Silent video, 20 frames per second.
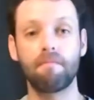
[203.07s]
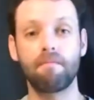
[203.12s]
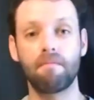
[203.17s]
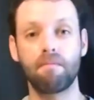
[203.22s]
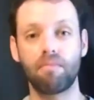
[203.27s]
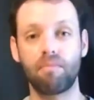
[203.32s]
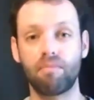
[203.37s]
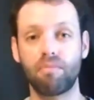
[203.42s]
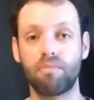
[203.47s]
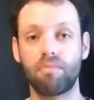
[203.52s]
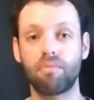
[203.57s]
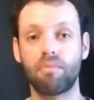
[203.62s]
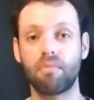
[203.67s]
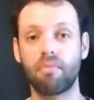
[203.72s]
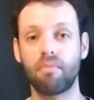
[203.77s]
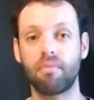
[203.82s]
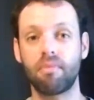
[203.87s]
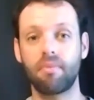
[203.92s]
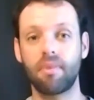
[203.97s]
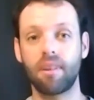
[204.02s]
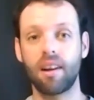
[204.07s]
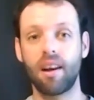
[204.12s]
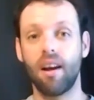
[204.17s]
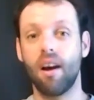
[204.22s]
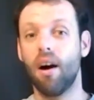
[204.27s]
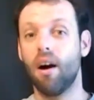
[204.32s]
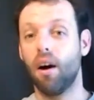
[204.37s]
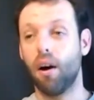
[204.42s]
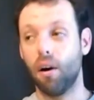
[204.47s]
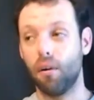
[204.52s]

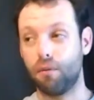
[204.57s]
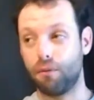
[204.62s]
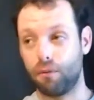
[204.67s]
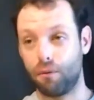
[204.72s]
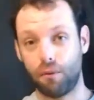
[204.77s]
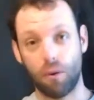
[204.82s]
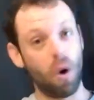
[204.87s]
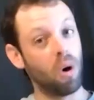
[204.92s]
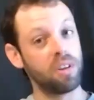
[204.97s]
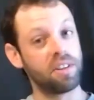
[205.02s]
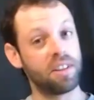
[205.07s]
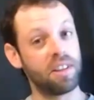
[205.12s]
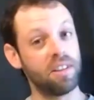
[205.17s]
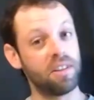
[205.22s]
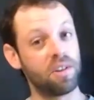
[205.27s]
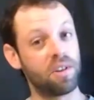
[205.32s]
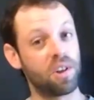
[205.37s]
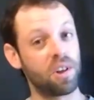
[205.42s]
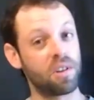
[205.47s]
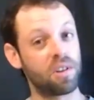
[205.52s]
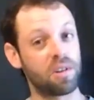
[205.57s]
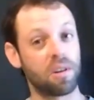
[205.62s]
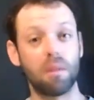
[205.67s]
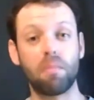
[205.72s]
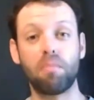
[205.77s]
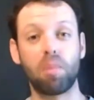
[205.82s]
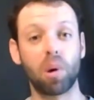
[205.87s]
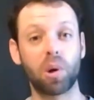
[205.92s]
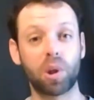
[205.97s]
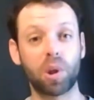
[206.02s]
A force is just a
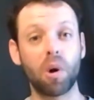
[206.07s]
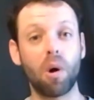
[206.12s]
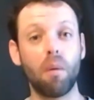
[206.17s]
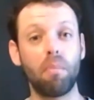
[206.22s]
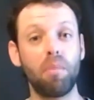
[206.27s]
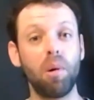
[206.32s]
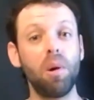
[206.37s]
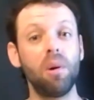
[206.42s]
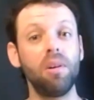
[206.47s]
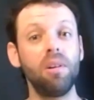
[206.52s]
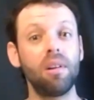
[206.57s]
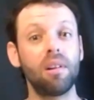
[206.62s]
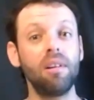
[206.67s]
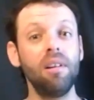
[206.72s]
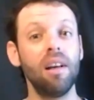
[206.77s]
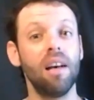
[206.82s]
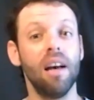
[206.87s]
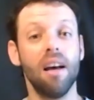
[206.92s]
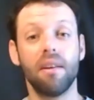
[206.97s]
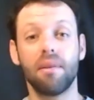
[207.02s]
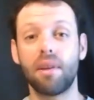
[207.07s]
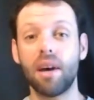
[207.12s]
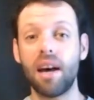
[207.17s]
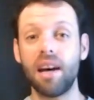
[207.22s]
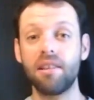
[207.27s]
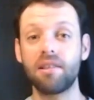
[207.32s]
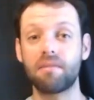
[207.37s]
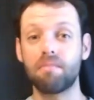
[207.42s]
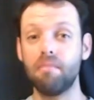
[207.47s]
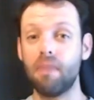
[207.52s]
push or pull.
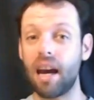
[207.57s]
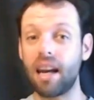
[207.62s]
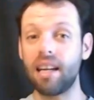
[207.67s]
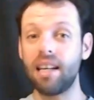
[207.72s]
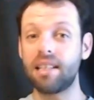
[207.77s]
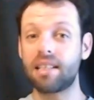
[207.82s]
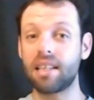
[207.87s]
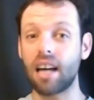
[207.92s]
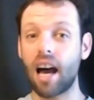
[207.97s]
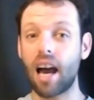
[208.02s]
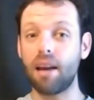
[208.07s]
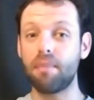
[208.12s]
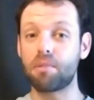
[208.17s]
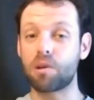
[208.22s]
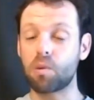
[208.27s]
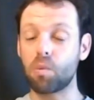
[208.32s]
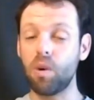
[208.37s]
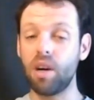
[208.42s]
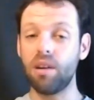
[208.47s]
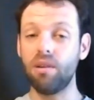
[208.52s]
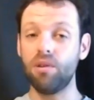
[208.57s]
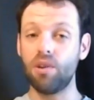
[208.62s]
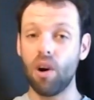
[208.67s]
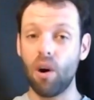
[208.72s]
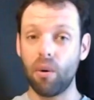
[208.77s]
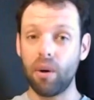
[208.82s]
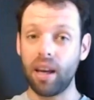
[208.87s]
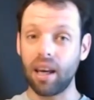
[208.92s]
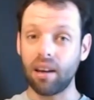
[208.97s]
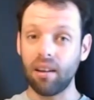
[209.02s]
There's many types we're
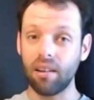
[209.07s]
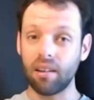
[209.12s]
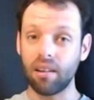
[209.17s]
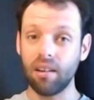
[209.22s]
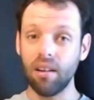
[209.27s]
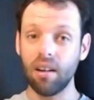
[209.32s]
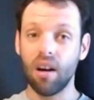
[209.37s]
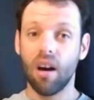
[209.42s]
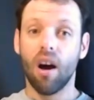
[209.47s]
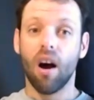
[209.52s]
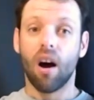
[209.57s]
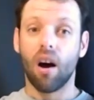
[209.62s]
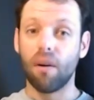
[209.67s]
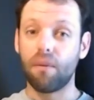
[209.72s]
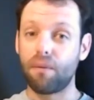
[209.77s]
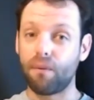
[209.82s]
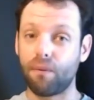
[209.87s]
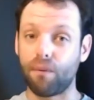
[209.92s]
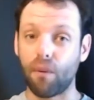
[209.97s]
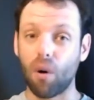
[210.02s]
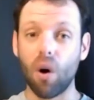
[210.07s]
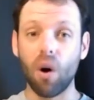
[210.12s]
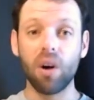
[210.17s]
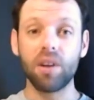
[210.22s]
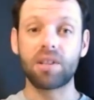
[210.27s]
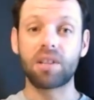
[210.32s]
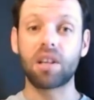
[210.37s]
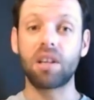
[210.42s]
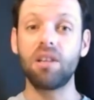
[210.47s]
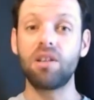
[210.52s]
knowing. A
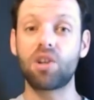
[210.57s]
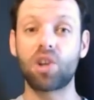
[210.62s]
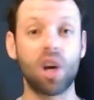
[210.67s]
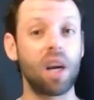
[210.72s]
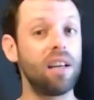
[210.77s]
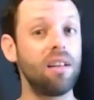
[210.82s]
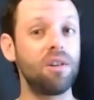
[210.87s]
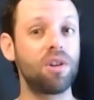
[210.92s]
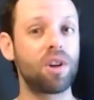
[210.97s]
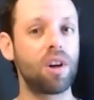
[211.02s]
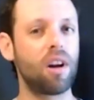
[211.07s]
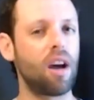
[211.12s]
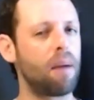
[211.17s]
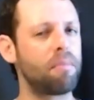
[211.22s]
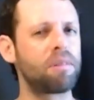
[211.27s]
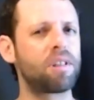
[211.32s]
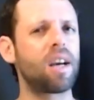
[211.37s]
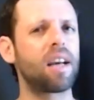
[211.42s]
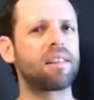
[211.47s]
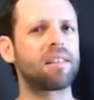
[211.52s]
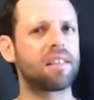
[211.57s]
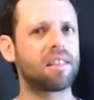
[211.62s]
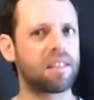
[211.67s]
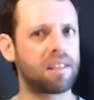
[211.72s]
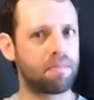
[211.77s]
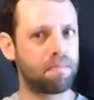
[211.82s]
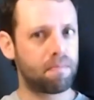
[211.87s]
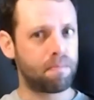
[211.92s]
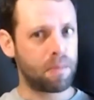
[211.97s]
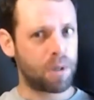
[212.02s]
force can change an
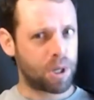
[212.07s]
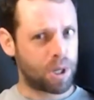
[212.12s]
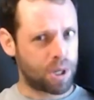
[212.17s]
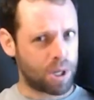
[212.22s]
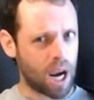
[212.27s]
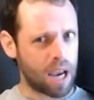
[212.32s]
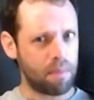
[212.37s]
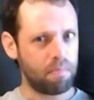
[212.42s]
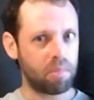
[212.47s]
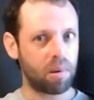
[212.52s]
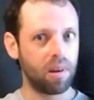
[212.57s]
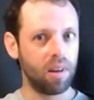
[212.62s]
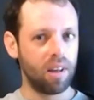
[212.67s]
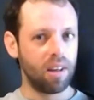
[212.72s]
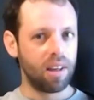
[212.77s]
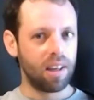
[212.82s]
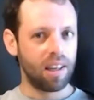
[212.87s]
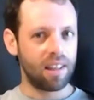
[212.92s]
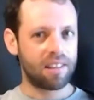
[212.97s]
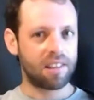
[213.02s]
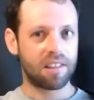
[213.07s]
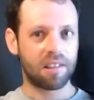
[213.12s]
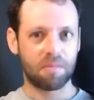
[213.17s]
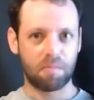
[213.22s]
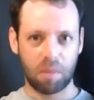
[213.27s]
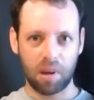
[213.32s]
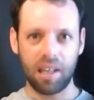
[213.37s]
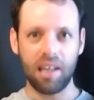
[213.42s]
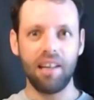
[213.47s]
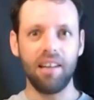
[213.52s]
object's shape, its
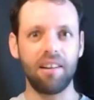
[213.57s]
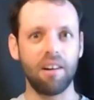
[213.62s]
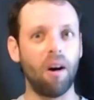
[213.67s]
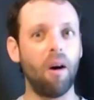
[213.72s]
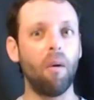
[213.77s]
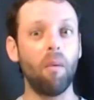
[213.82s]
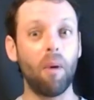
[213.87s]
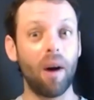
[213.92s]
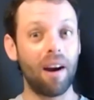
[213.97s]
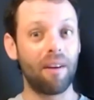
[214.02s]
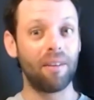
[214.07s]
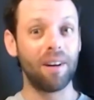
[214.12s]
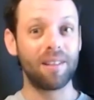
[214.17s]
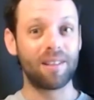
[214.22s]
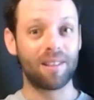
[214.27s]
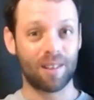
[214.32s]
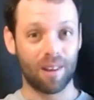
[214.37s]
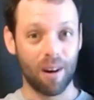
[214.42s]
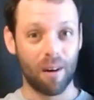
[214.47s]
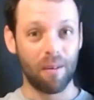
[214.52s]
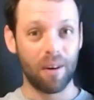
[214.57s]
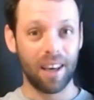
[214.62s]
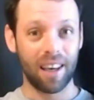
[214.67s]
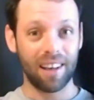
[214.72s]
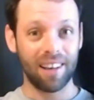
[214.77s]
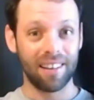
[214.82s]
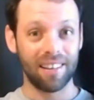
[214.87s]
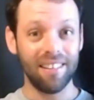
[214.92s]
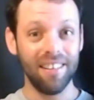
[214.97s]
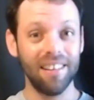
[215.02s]
speed, or where it's
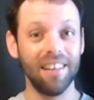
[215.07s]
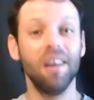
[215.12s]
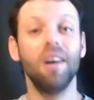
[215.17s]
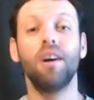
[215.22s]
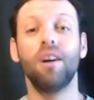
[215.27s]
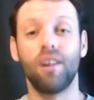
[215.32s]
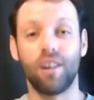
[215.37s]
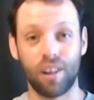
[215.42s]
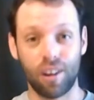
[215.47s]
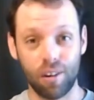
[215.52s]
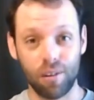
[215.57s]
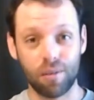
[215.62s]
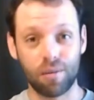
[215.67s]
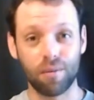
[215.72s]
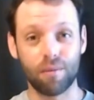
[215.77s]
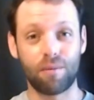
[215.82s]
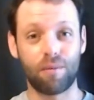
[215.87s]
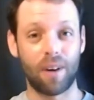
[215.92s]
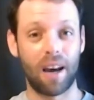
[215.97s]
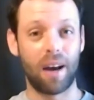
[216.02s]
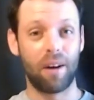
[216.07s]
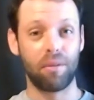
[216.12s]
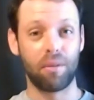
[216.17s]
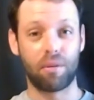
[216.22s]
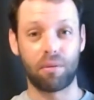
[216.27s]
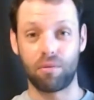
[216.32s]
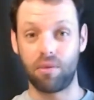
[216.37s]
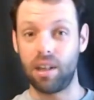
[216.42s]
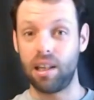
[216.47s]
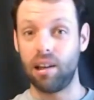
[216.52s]
going. Newton
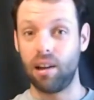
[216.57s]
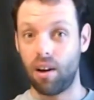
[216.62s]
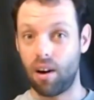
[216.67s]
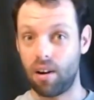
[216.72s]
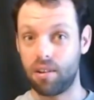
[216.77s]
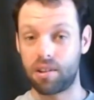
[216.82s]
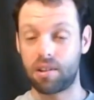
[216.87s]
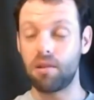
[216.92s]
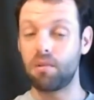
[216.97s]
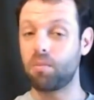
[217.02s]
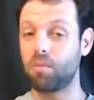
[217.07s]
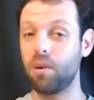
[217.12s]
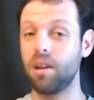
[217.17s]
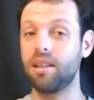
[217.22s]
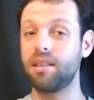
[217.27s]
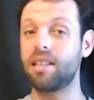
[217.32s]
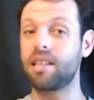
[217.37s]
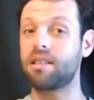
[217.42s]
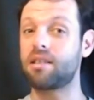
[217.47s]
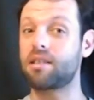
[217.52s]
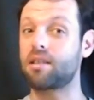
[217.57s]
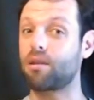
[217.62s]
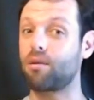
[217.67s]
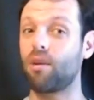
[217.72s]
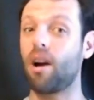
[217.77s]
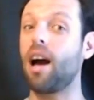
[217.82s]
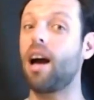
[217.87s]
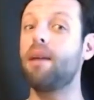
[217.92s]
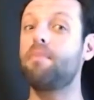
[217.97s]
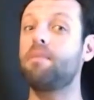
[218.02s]
found three laws that will
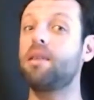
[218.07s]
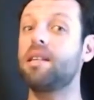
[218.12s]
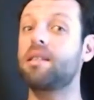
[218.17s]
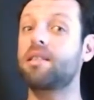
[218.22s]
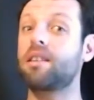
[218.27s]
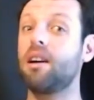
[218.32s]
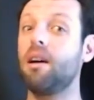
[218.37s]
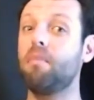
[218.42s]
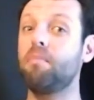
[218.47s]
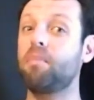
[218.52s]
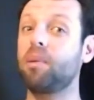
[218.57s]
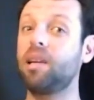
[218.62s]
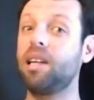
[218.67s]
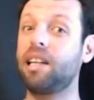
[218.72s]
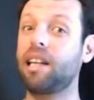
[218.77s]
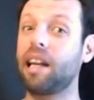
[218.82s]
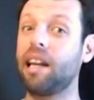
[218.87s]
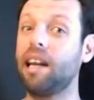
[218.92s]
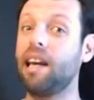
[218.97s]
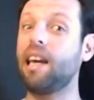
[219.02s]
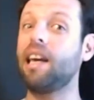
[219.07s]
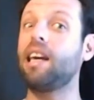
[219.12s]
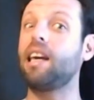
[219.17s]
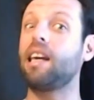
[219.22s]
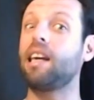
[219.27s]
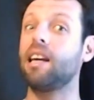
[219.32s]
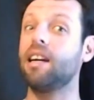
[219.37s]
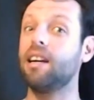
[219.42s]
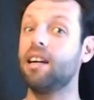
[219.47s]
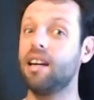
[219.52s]
describe this completely.
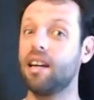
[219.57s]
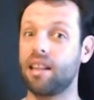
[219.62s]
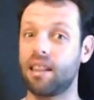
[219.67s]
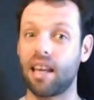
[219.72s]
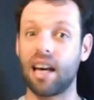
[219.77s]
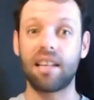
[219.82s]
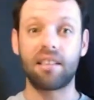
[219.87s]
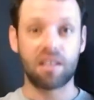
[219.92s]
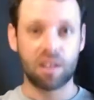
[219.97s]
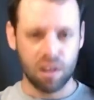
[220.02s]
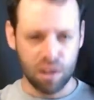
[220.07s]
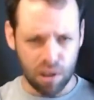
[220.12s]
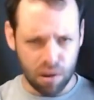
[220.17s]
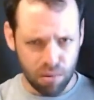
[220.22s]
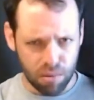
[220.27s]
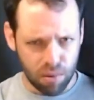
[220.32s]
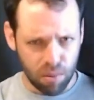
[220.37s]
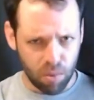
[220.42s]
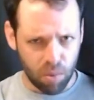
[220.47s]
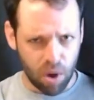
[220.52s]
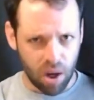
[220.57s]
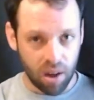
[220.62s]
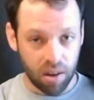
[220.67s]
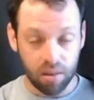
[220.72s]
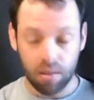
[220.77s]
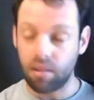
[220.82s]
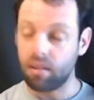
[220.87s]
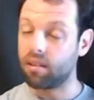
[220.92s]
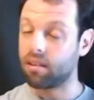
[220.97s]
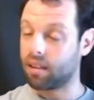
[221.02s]
That's Newton
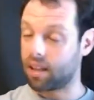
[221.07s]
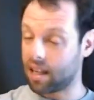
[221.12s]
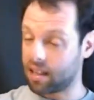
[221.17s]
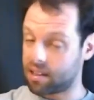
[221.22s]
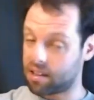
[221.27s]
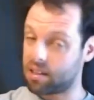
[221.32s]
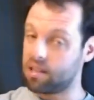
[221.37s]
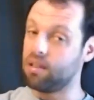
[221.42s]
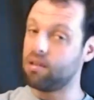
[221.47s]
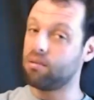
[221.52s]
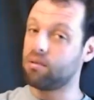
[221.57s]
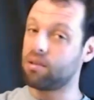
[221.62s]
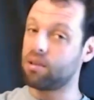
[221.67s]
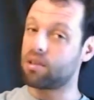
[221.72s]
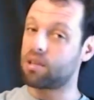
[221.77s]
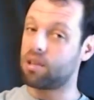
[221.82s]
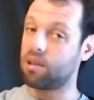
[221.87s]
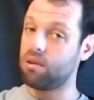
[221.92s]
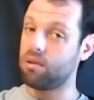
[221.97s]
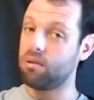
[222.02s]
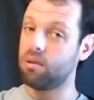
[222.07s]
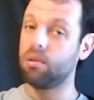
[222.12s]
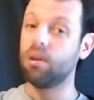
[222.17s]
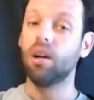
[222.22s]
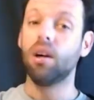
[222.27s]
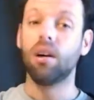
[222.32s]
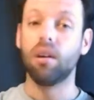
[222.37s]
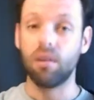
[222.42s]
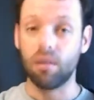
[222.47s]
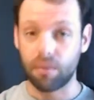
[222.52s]
1, that's Newton 2,
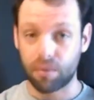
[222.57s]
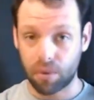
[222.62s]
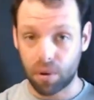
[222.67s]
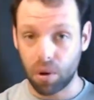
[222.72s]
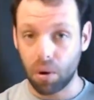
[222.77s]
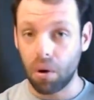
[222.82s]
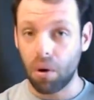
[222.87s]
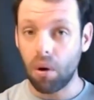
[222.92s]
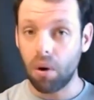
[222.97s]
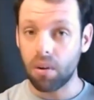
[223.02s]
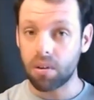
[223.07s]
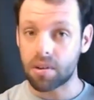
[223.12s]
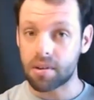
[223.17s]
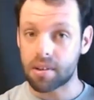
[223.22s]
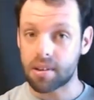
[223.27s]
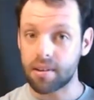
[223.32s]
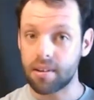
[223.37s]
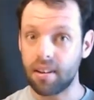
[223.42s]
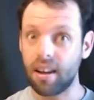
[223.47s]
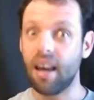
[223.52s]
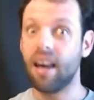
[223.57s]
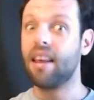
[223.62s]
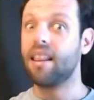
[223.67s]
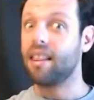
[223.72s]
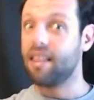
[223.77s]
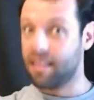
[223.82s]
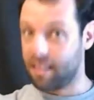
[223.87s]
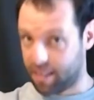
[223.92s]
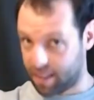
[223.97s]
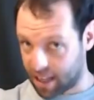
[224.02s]
and of course,
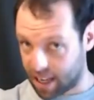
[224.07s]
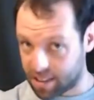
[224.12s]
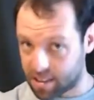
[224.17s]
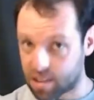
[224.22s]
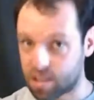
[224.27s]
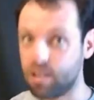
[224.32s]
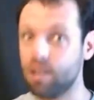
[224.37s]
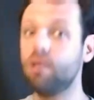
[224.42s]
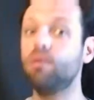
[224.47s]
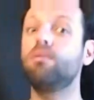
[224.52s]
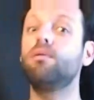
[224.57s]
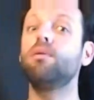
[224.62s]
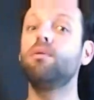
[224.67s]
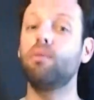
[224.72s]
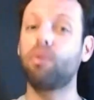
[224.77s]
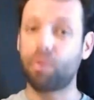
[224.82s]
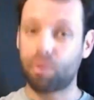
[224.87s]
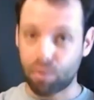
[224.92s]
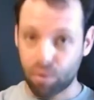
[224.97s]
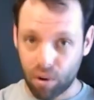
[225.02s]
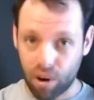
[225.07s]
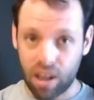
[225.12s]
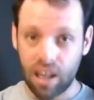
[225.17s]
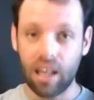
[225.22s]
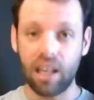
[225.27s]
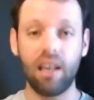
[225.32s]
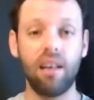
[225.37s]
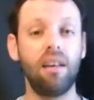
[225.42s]
that's Newton 3.